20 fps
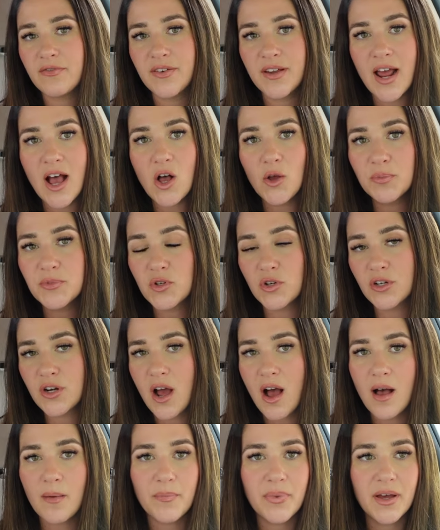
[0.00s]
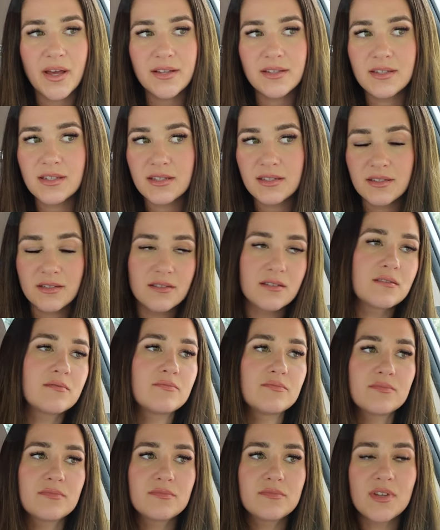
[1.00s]
if it helped or not, but
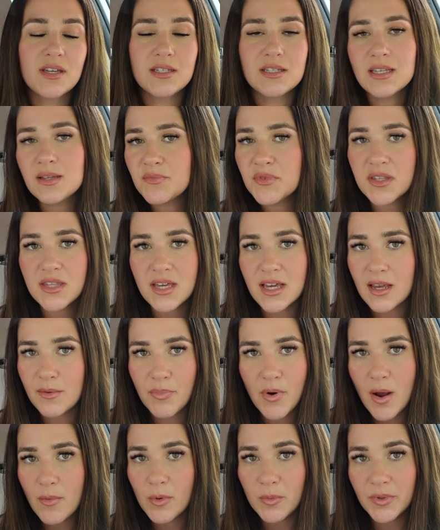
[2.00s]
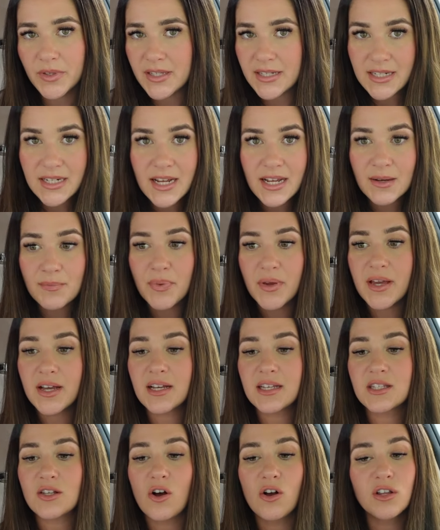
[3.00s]
I seem to think it probably did
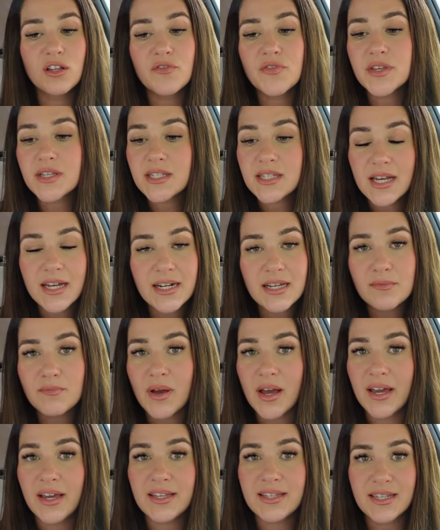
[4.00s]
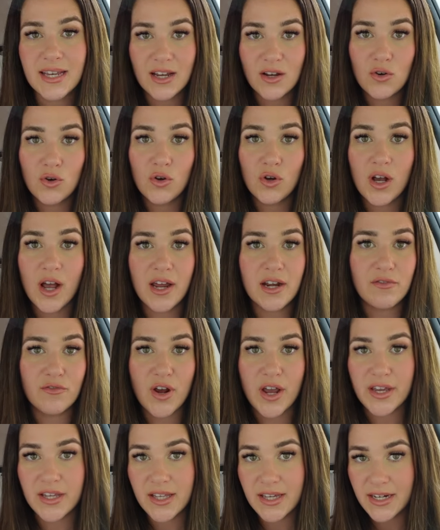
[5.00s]
because all of the sudden my cycle kind of
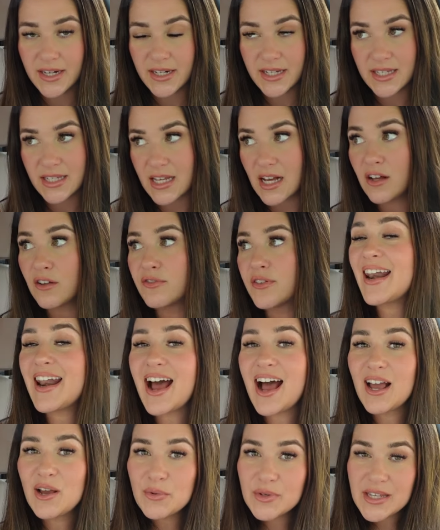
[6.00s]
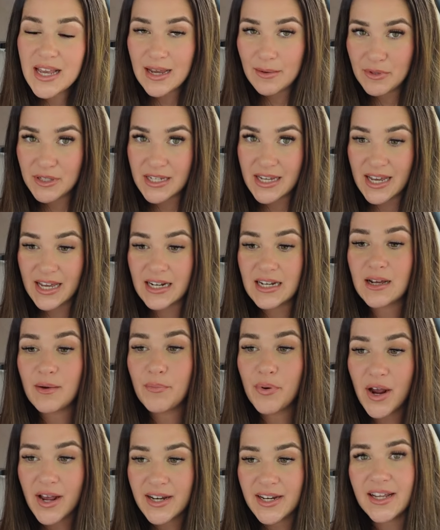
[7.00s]
regulated itself and I was able to
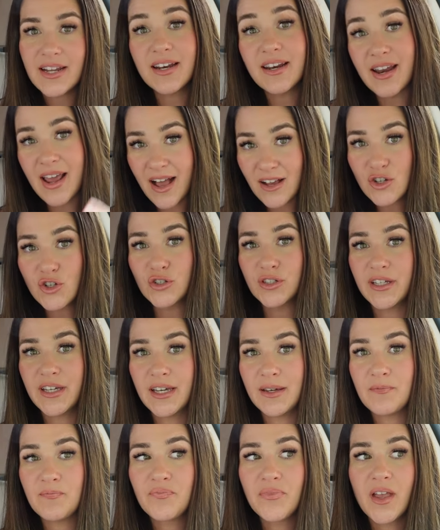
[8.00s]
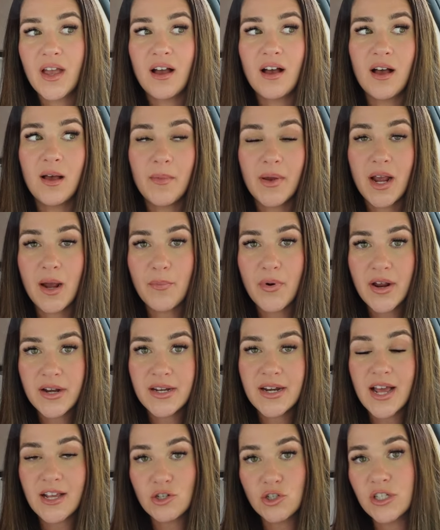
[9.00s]
get pregnant naturally. Um, I got
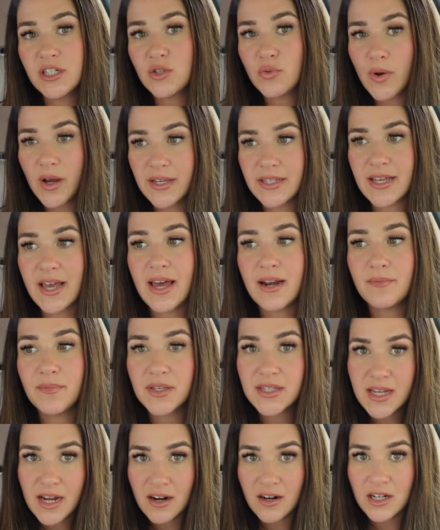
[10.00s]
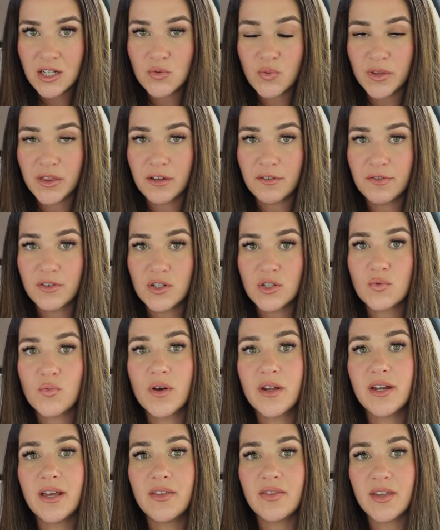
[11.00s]
pregnant actually twice. I had a miscarriage with the first
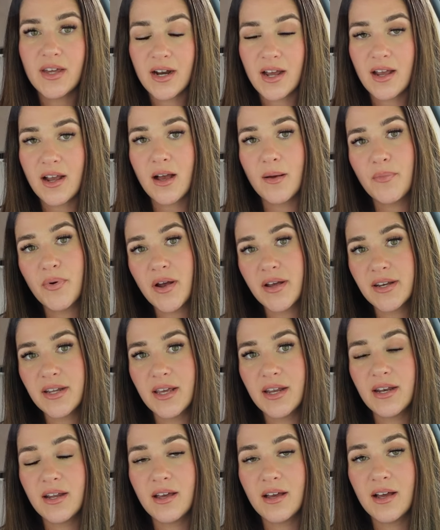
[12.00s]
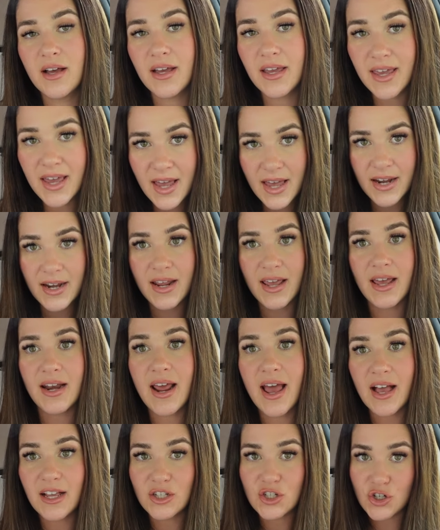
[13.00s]
one, and then I got pregnant again
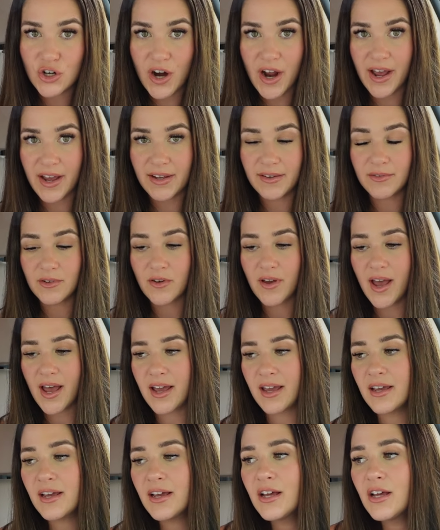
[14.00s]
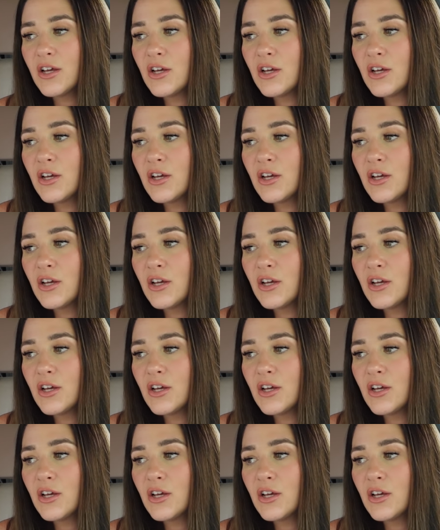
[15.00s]
and had Trey, okay?